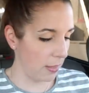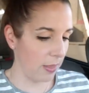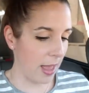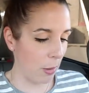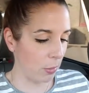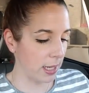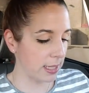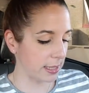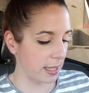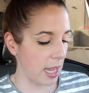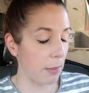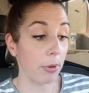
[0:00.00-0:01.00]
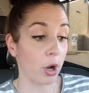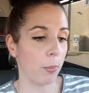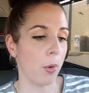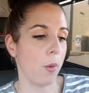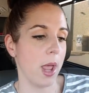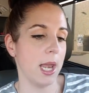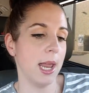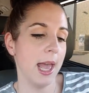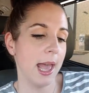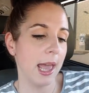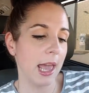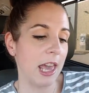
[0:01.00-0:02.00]
and that one is the purple one
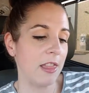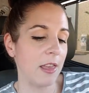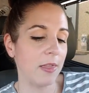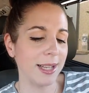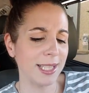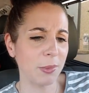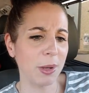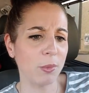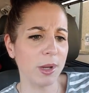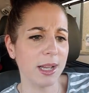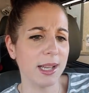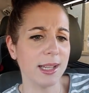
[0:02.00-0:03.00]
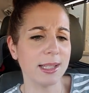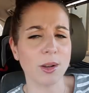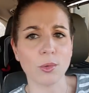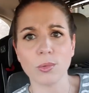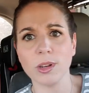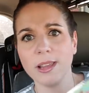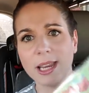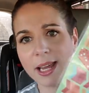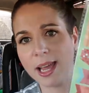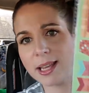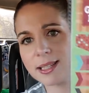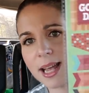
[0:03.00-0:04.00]
and then this one was really
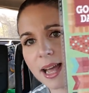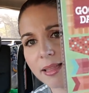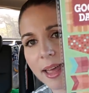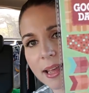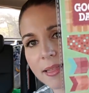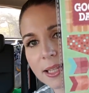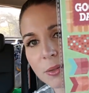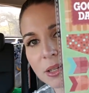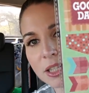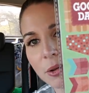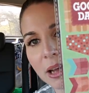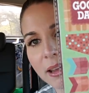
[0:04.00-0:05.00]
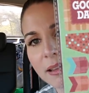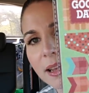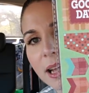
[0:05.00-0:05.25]
nice I like this one too I like the